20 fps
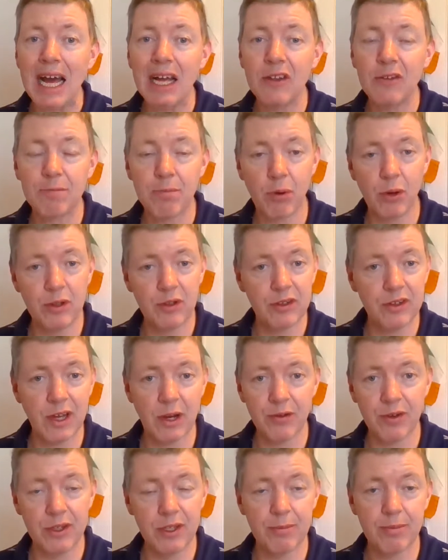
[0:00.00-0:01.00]
as pointed
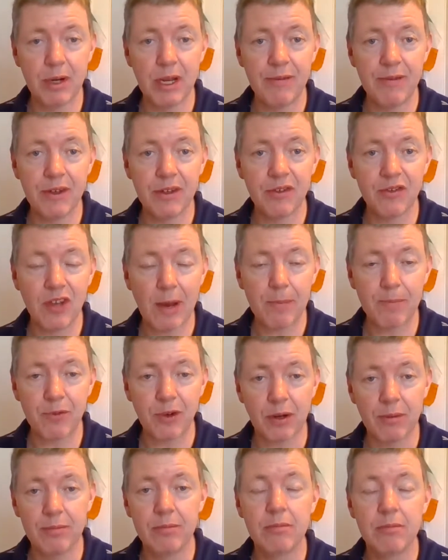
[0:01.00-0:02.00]
out in the previous
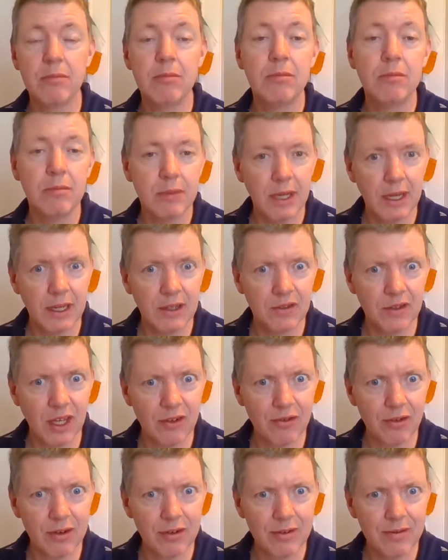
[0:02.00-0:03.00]
chapter,
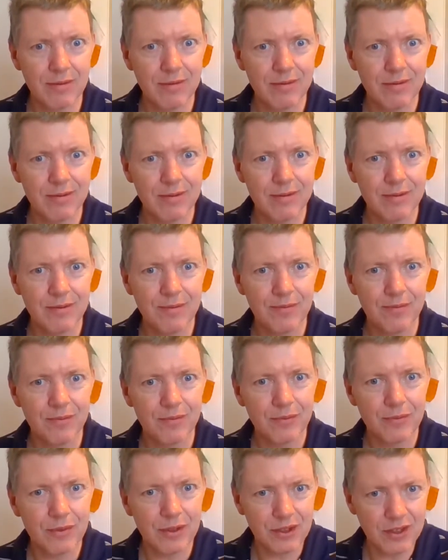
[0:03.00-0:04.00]
etc.
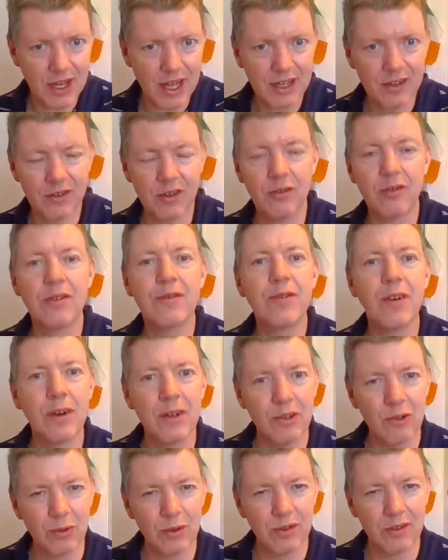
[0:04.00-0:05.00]
The text is
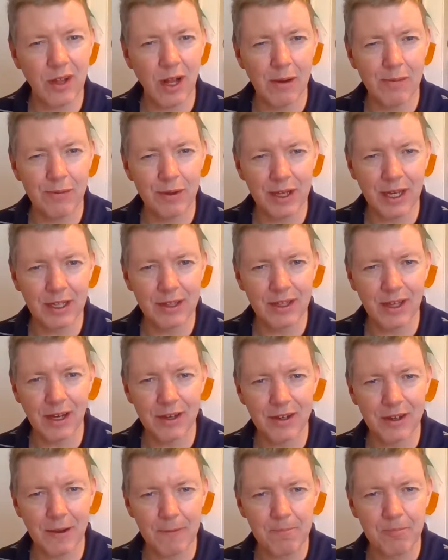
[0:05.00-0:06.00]
referring to itself. You get the
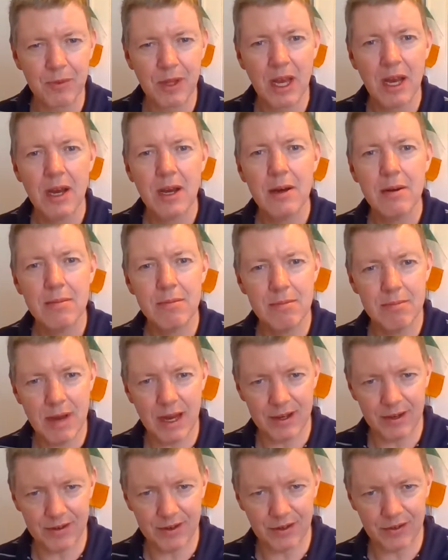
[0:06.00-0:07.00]
idea.
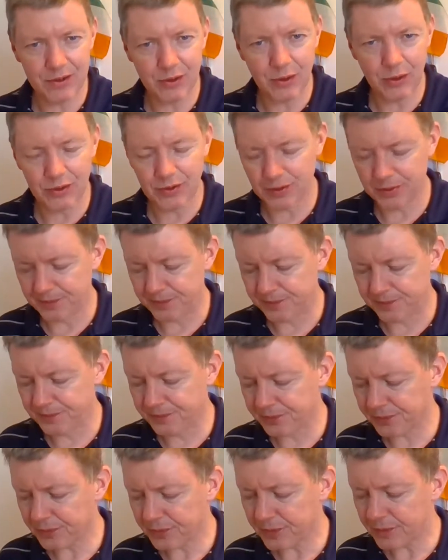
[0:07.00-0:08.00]
Meta-discourse.
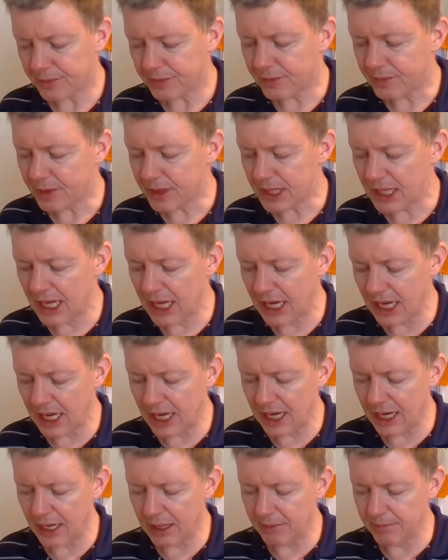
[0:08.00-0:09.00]

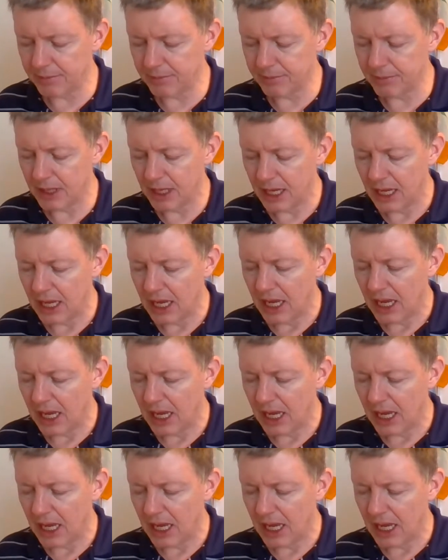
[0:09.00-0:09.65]
And